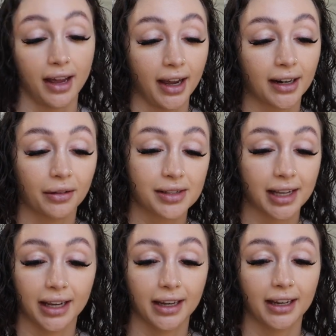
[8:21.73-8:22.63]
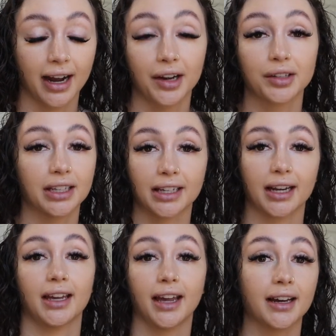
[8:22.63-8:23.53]
And I was like, I don't think
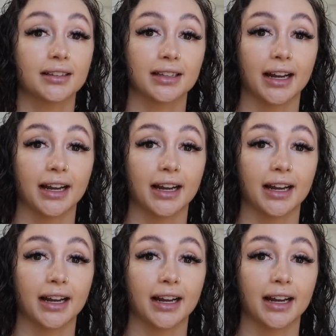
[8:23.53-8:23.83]
I can.